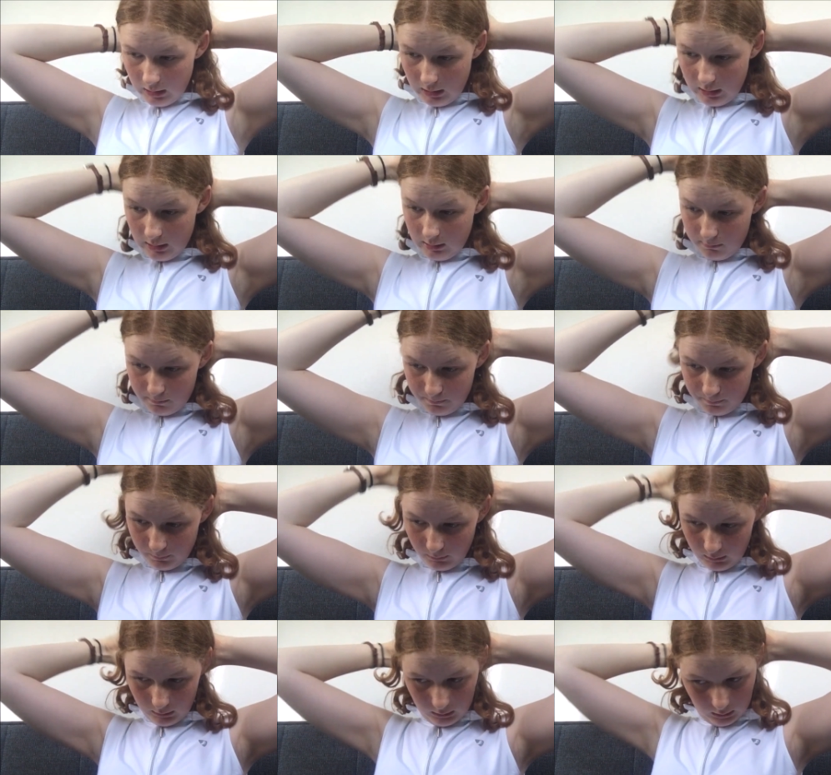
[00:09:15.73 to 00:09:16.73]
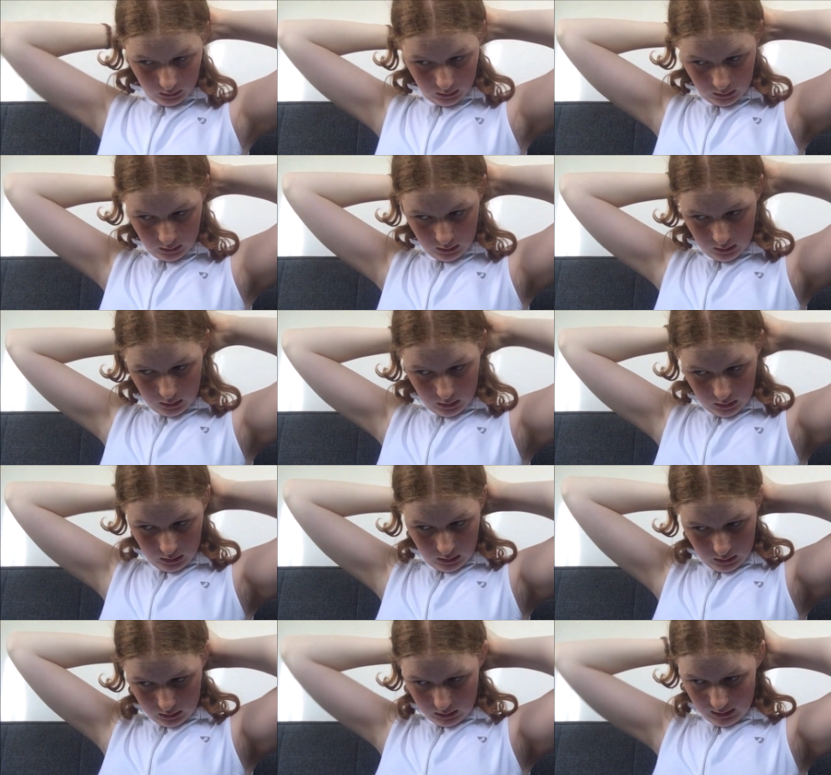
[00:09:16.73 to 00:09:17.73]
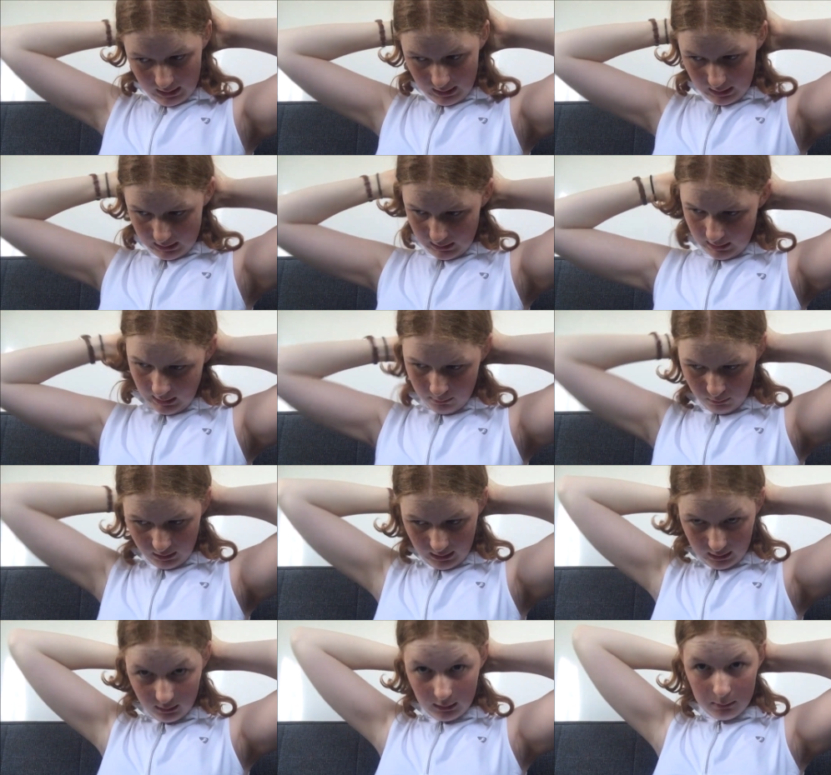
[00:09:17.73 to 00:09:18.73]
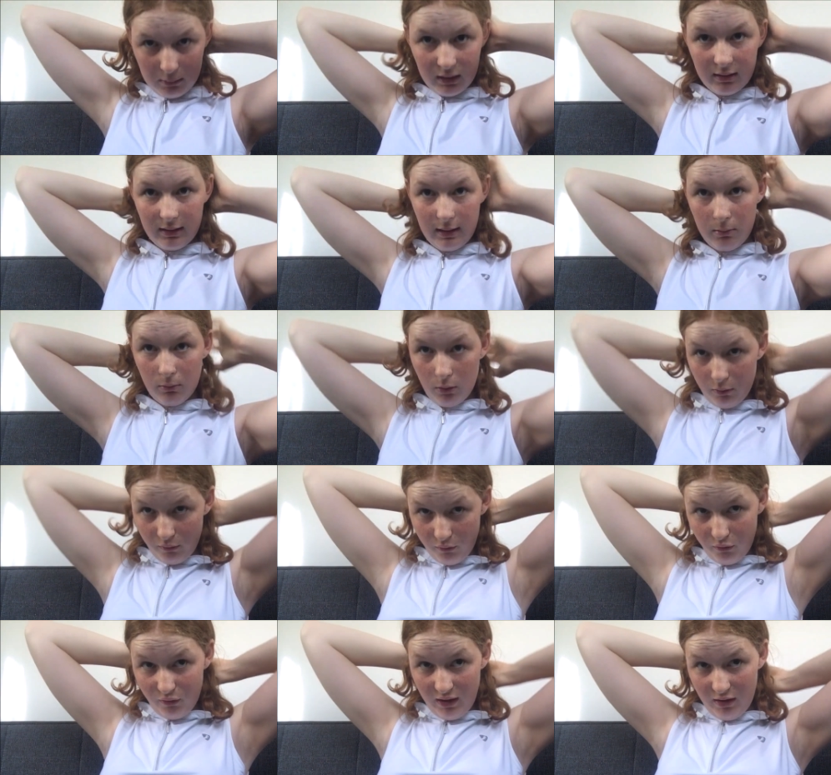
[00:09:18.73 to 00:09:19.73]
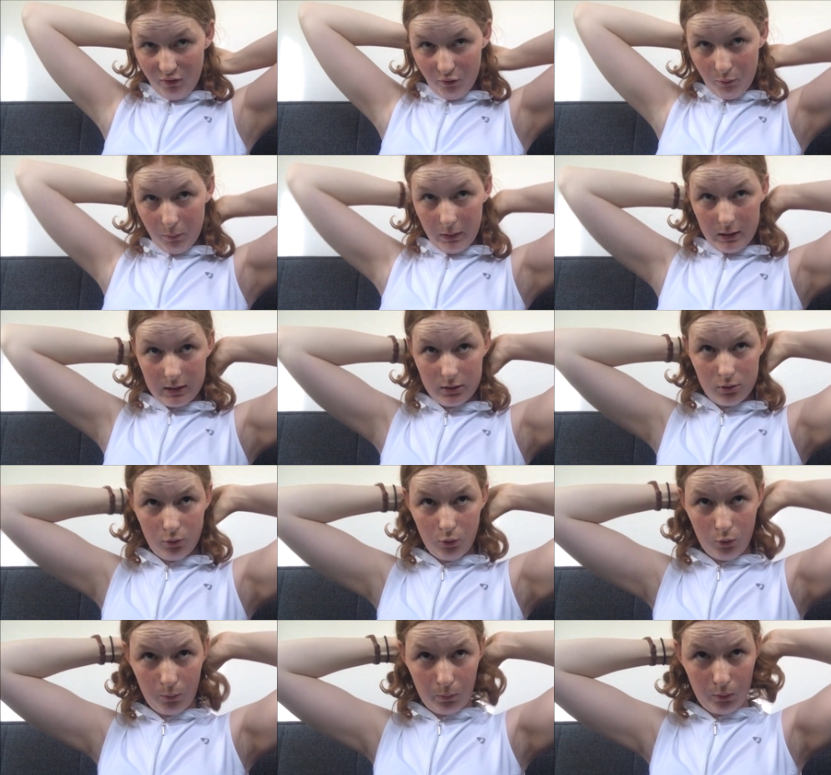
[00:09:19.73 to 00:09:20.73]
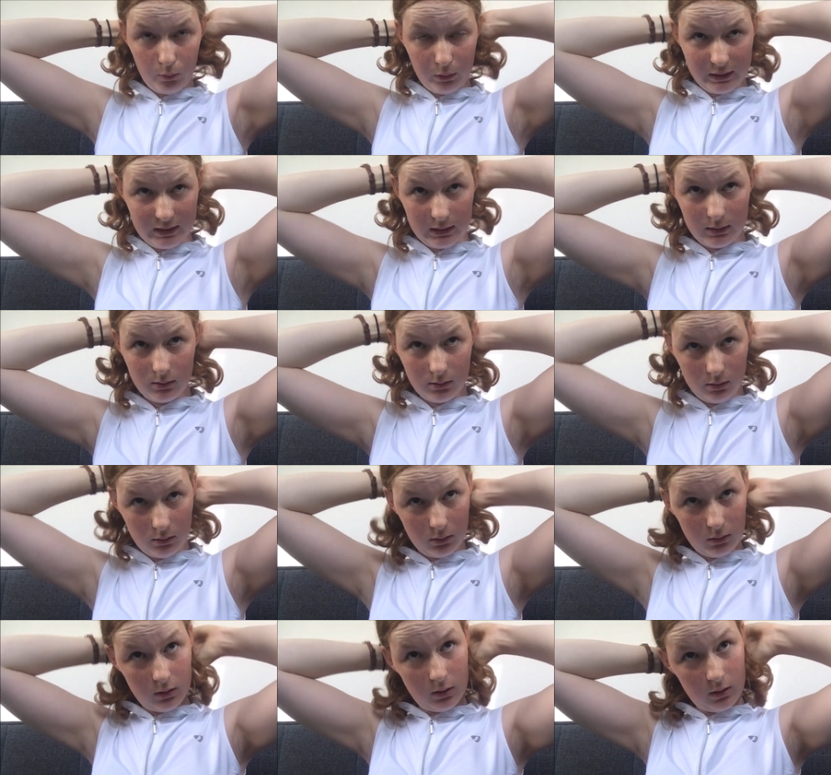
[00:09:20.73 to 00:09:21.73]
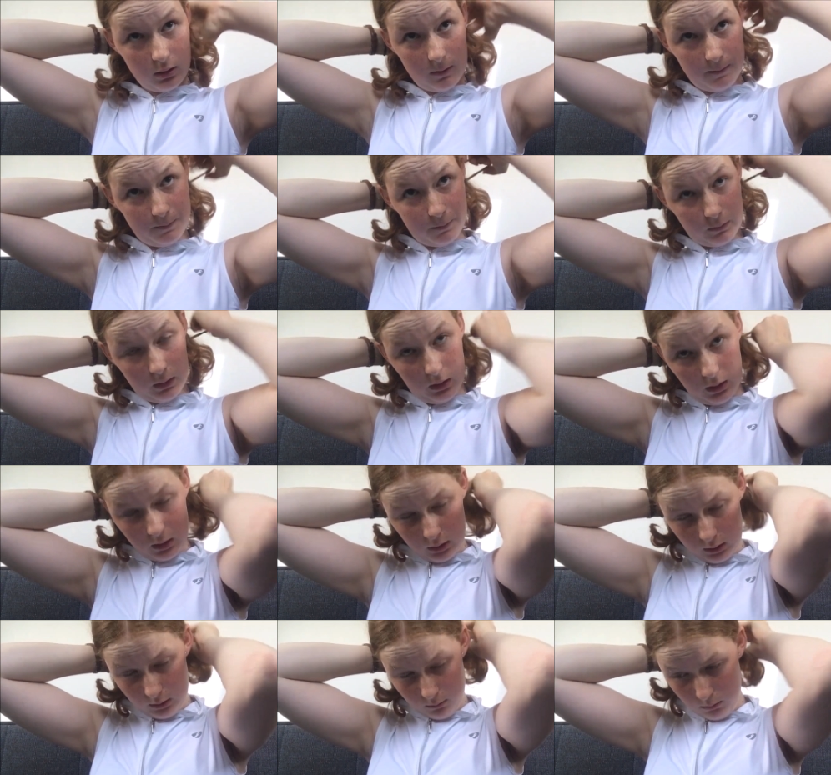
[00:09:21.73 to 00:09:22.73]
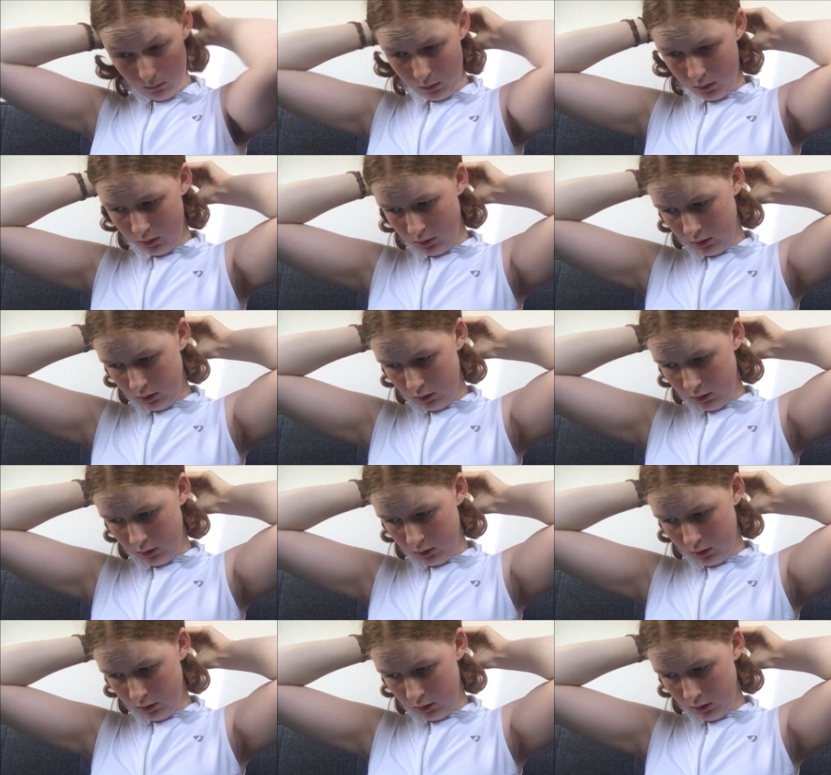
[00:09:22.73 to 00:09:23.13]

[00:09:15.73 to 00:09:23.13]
Um, yeah, he came sixth. He missed out on fifth by naught point. Um,